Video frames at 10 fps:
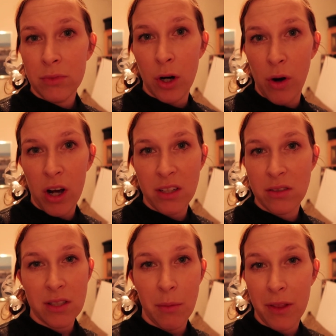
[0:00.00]
a rocket
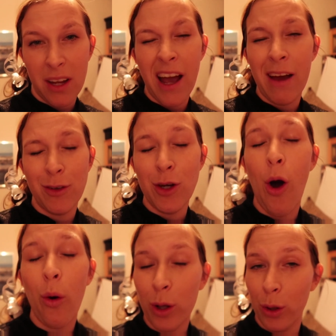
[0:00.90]
or something. I have
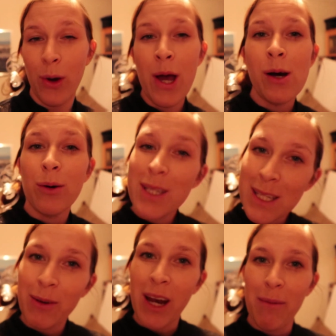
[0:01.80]
no clue. We'll
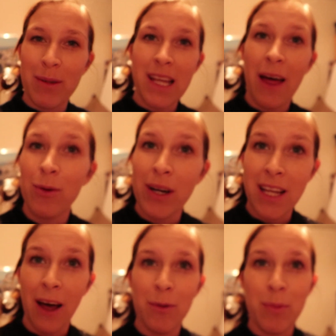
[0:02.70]
see what happens.
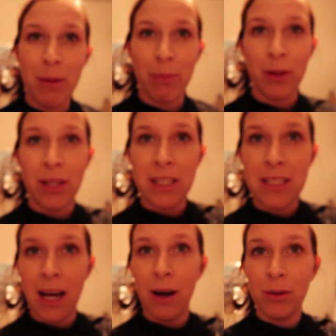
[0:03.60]
Otherwise, other people in
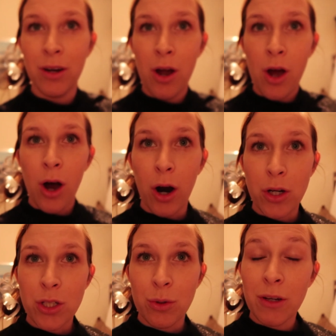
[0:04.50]
town
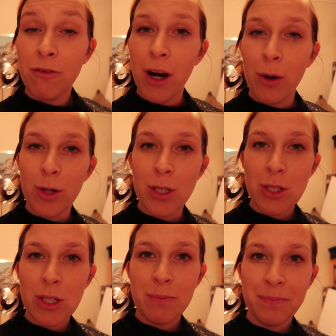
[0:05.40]
are shooting
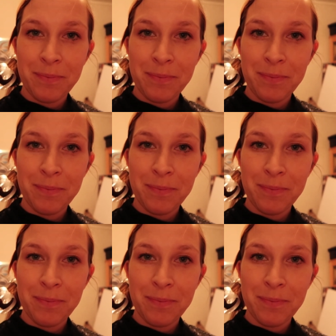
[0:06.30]
fireworks.